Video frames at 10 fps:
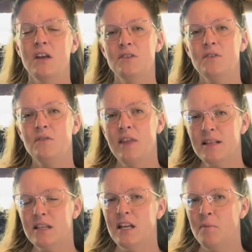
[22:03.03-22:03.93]
So
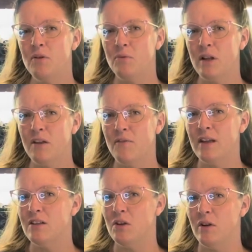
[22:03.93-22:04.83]
that's going to be really
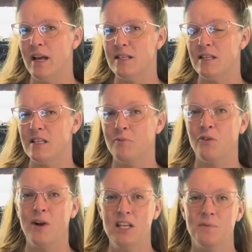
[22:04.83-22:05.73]
fun to utilize in some
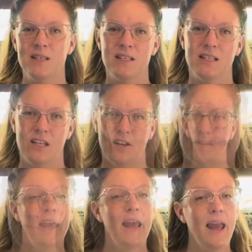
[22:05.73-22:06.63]
arrangements this year.
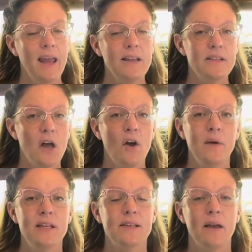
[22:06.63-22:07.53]
And as
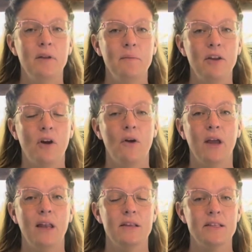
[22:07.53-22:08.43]
always, I'm going to be
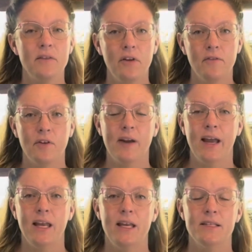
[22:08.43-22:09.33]
growing several
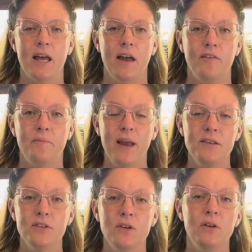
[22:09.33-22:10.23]
varieties of
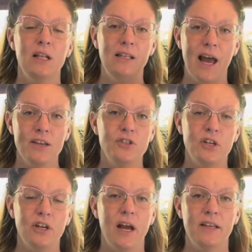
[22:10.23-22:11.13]
basil. Last
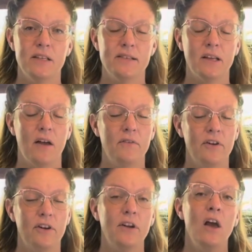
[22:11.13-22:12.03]
year I
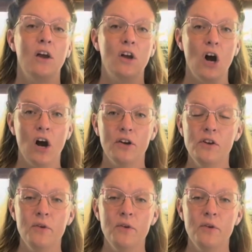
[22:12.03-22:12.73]
discovered cardinal